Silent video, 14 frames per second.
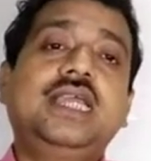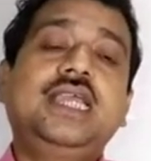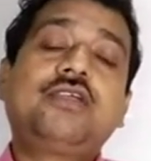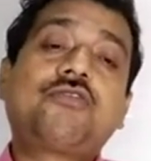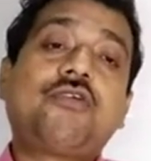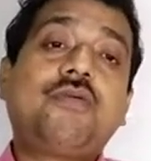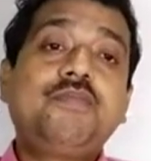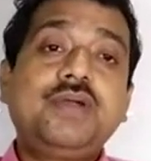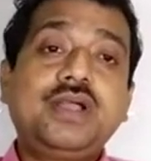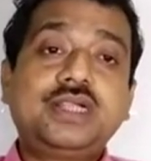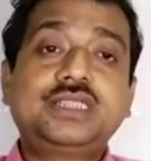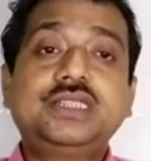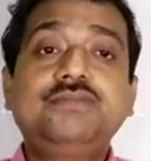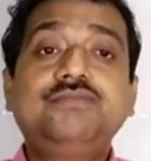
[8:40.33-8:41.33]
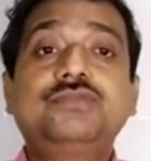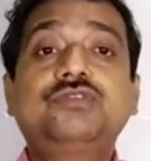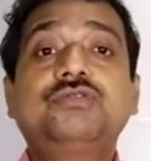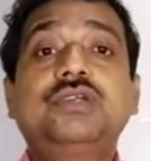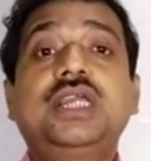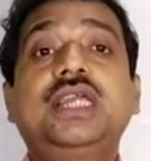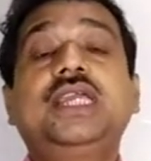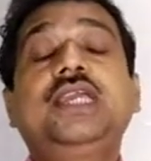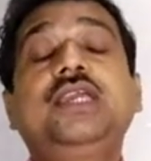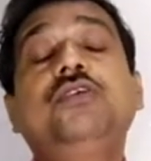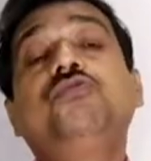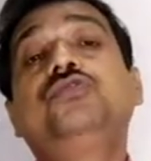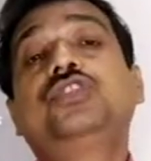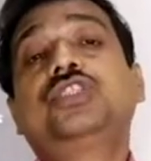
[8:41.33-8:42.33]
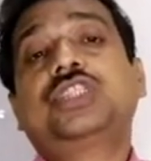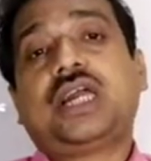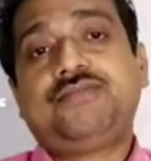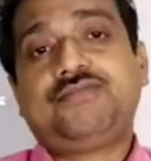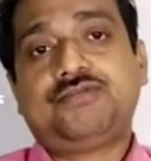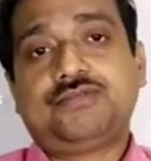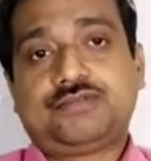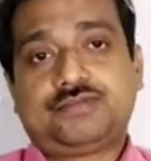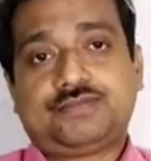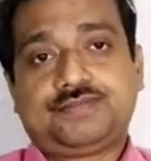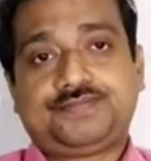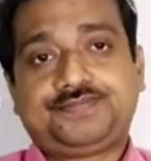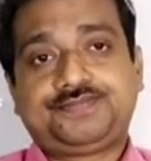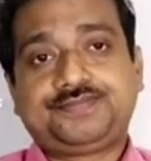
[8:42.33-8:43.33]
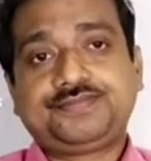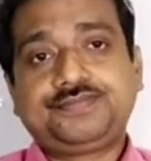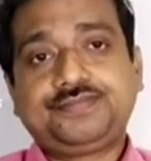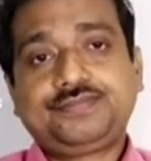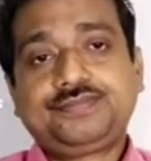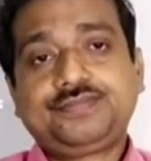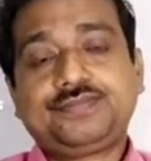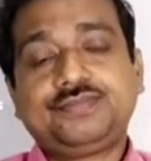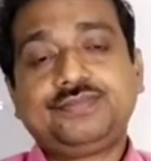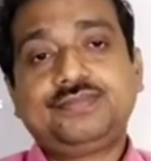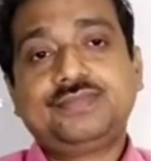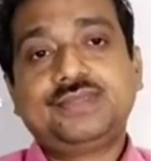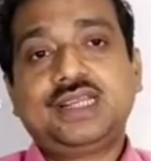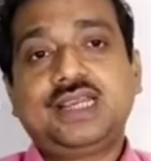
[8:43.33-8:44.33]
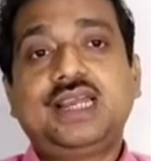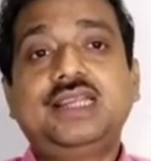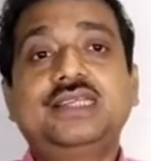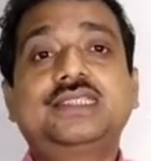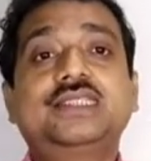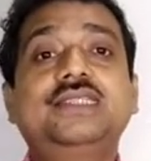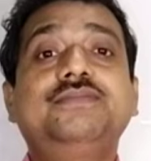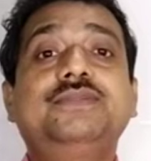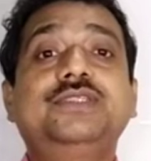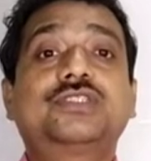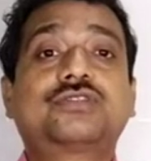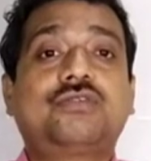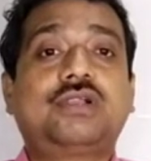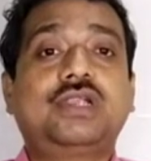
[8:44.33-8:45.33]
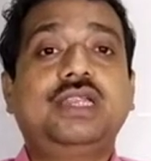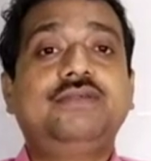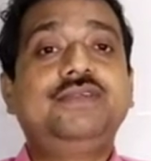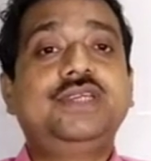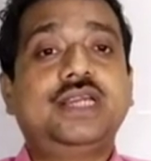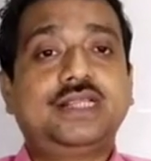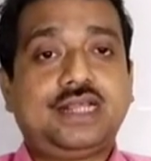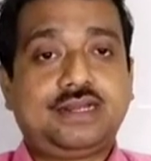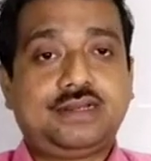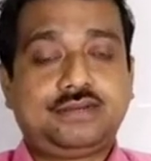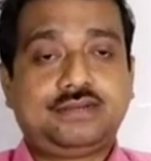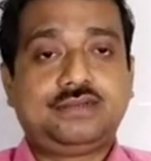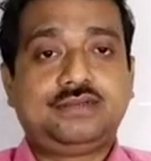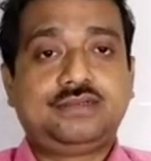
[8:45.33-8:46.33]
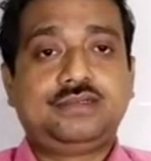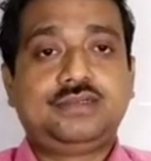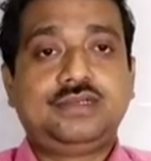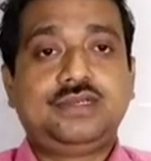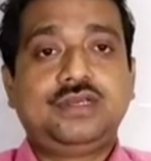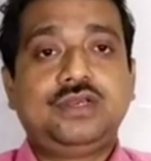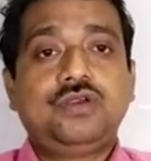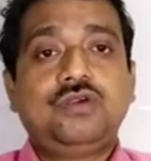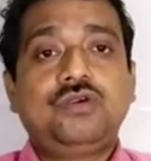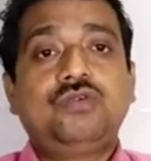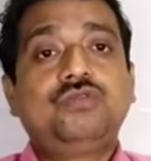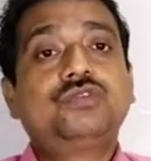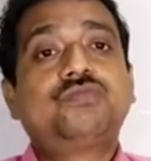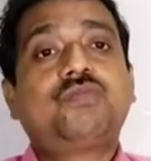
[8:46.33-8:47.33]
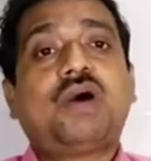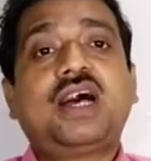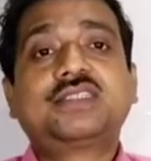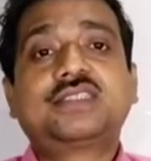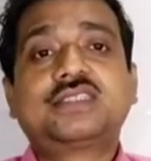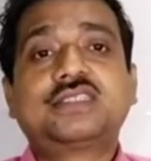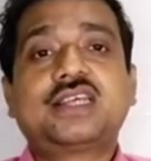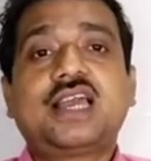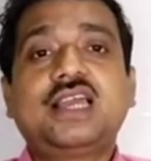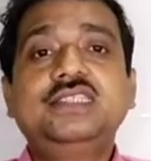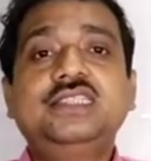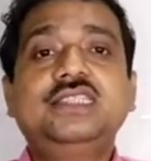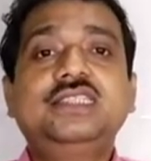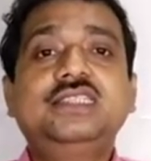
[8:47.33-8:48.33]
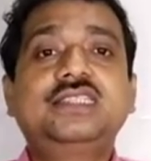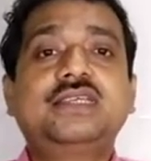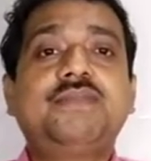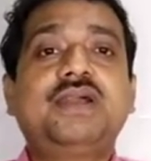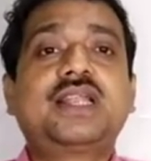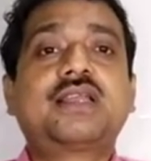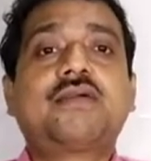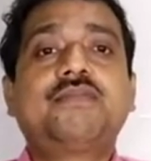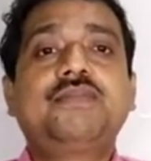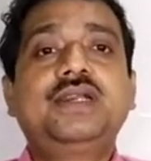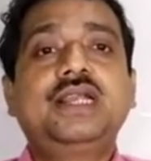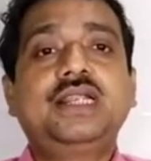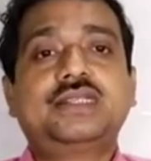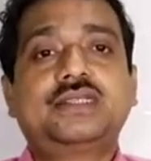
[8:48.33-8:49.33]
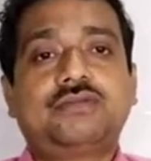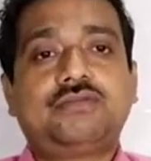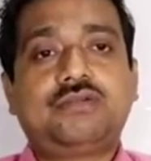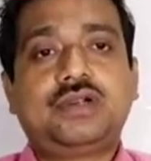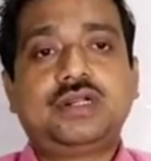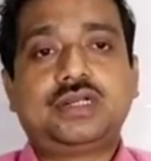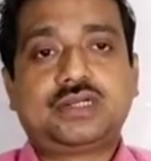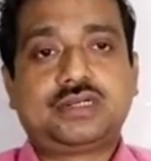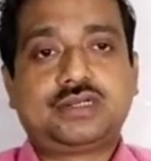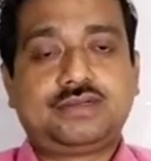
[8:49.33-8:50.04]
He compares him to a huge typhoon and a sea beast called Leviathan, whose vast size is a matter of great wonder.